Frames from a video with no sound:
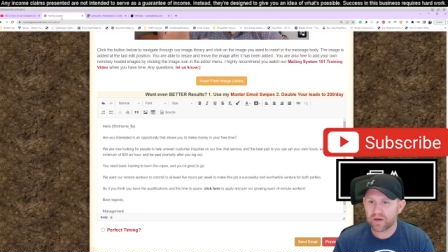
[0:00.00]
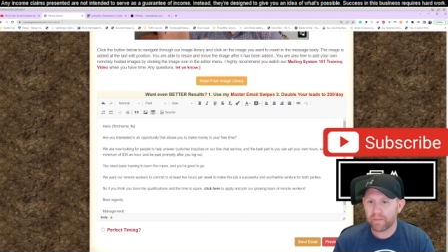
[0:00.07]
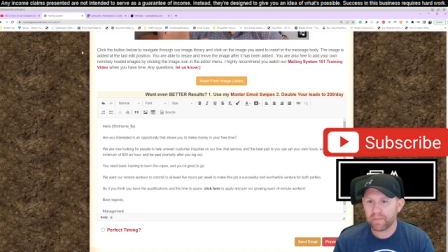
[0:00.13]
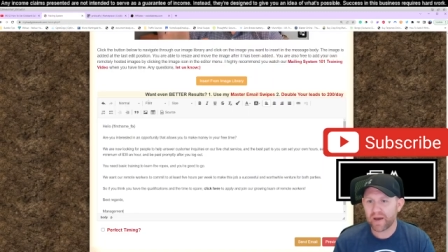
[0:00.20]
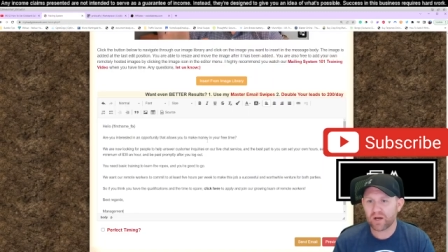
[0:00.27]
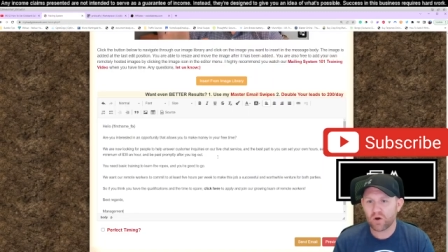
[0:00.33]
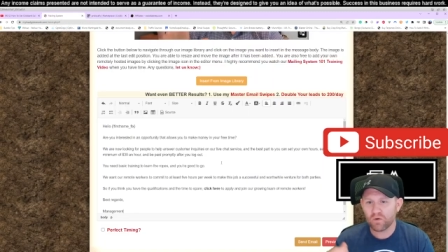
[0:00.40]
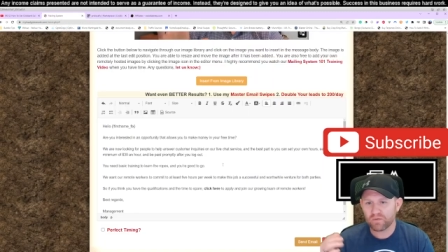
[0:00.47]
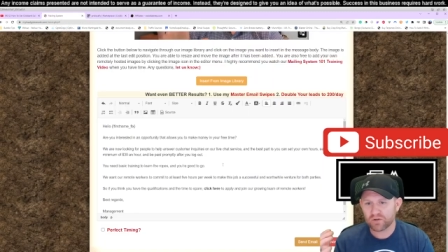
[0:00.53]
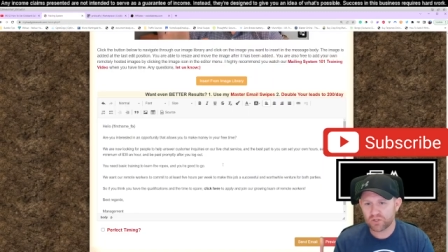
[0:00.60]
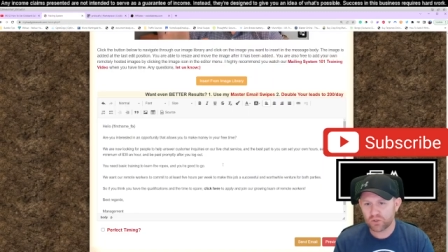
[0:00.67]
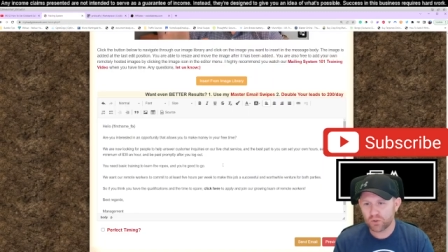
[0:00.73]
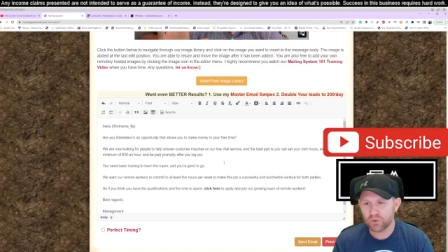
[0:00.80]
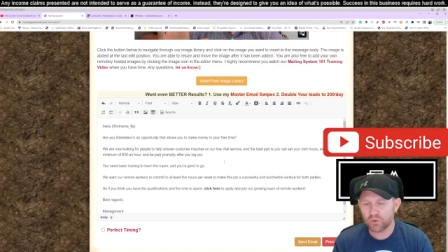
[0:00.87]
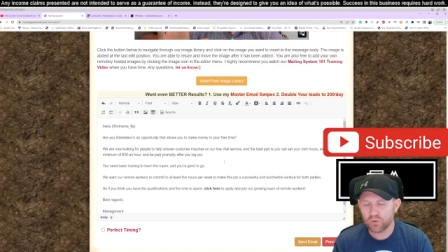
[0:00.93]
come back over
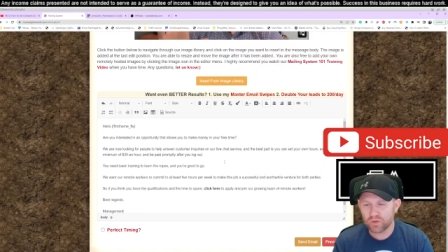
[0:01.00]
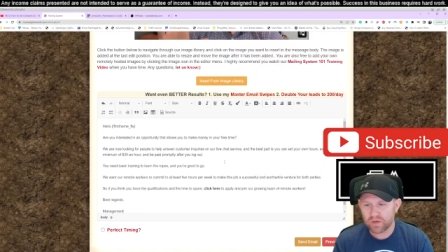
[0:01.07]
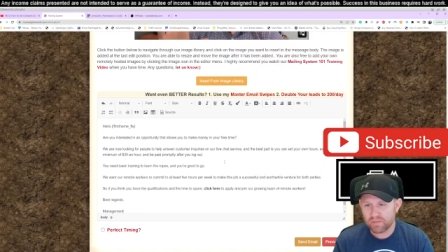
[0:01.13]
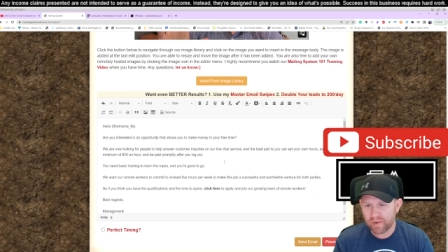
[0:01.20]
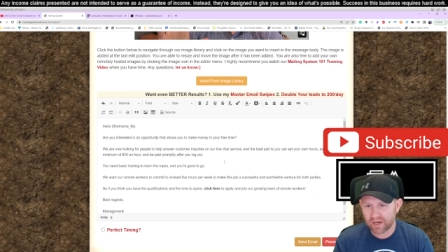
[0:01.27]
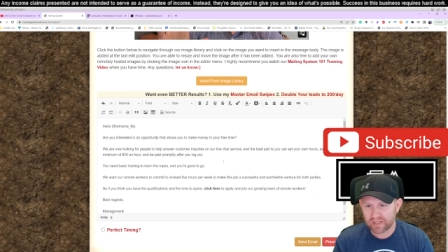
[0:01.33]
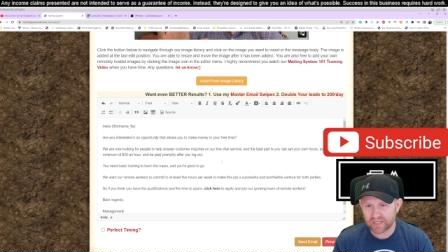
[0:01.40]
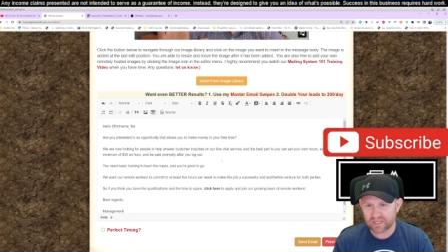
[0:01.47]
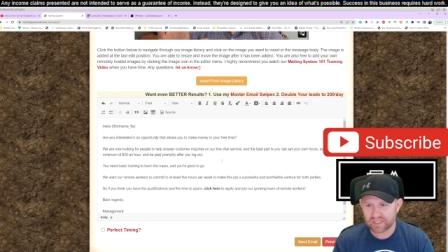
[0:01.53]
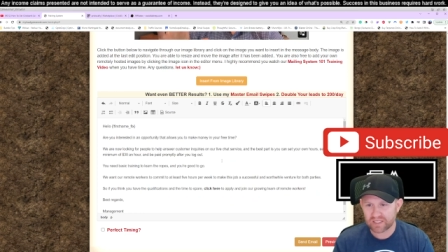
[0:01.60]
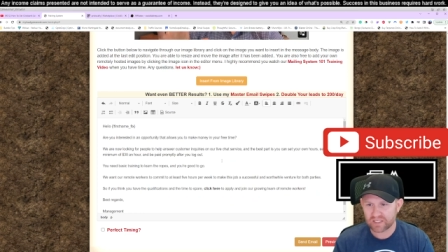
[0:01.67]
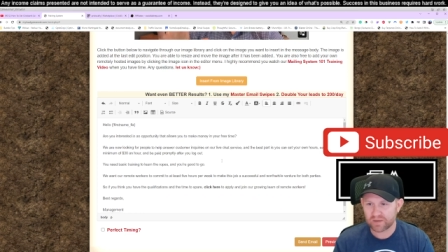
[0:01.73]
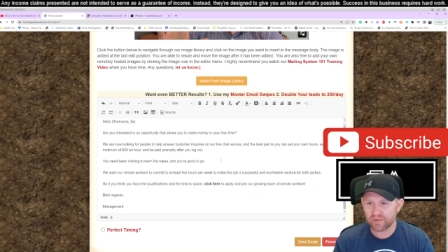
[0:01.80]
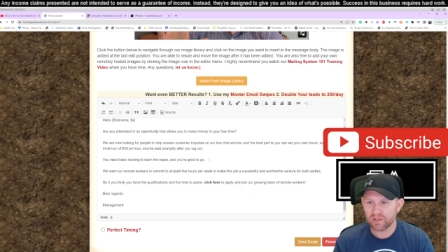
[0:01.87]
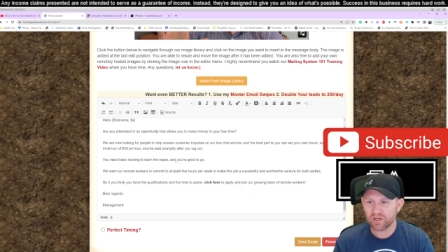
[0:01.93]
to the mailing
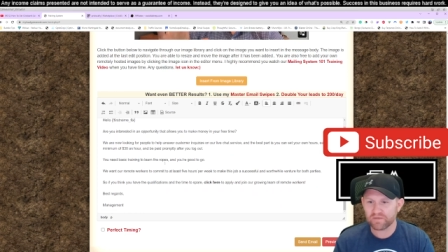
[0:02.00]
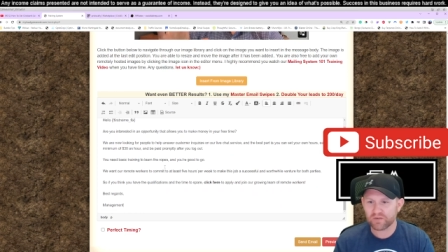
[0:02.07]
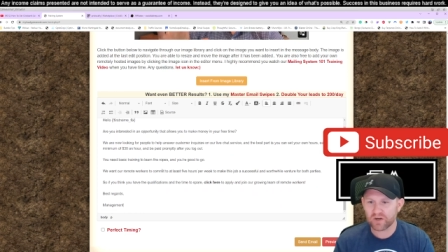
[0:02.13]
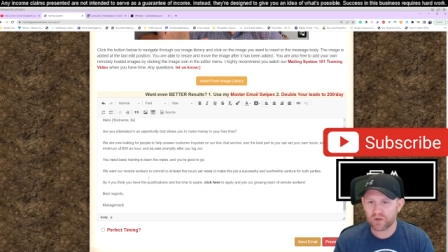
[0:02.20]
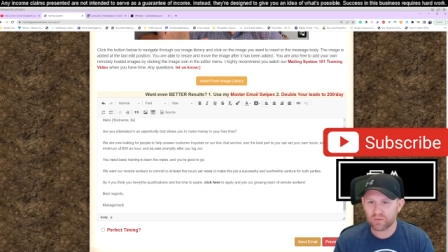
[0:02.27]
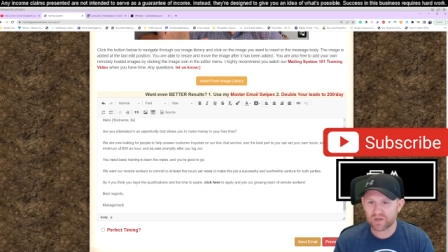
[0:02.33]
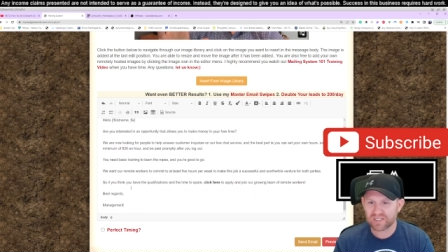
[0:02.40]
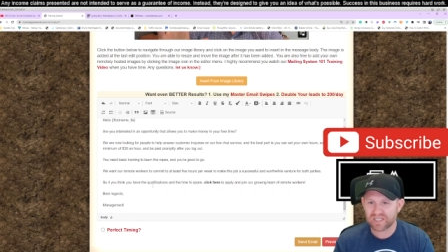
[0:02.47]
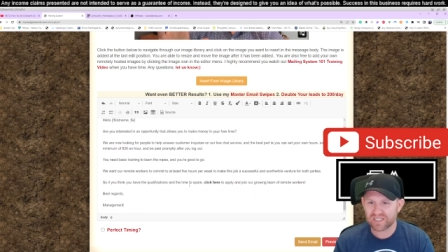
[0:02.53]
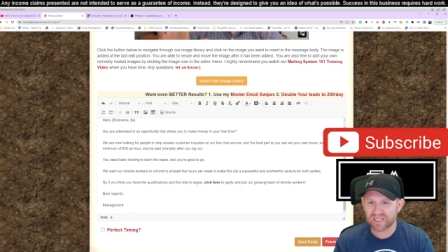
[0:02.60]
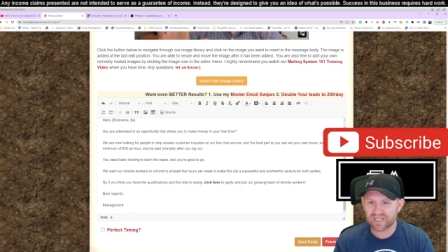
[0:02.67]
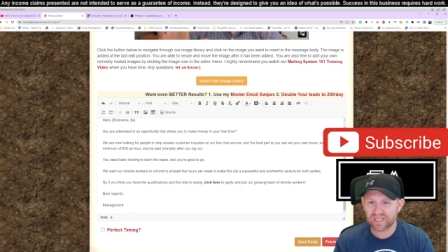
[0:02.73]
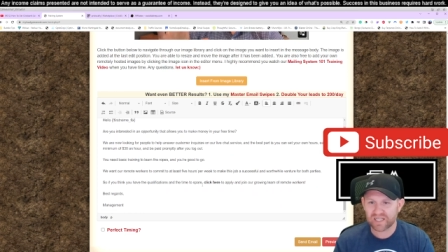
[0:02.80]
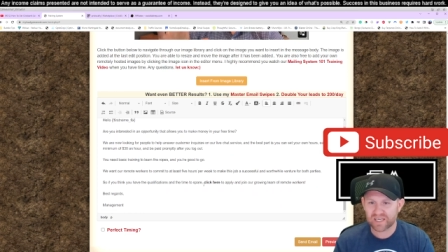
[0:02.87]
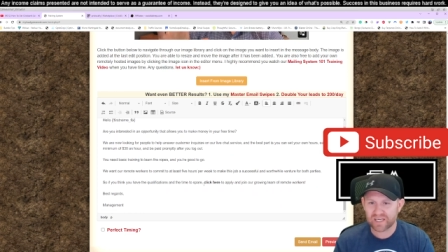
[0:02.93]
system and look for anywhere it says
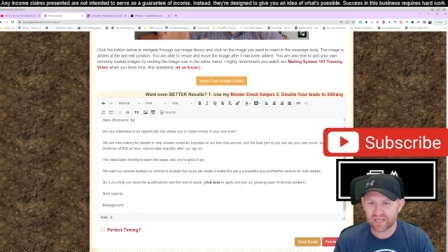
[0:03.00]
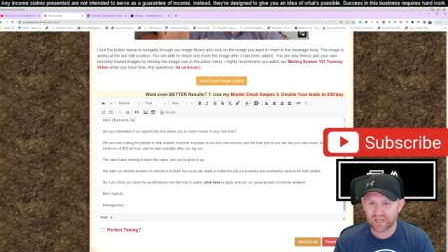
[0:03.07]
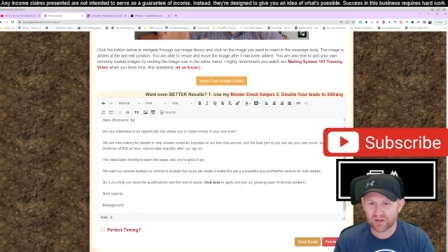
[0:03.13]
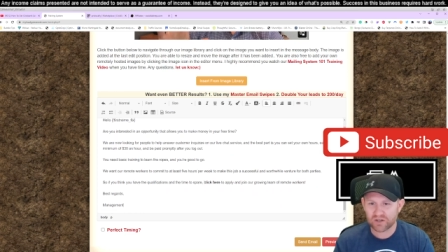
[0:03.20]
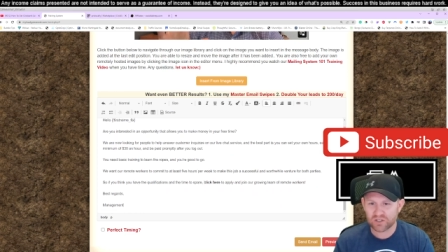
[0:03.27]
click here.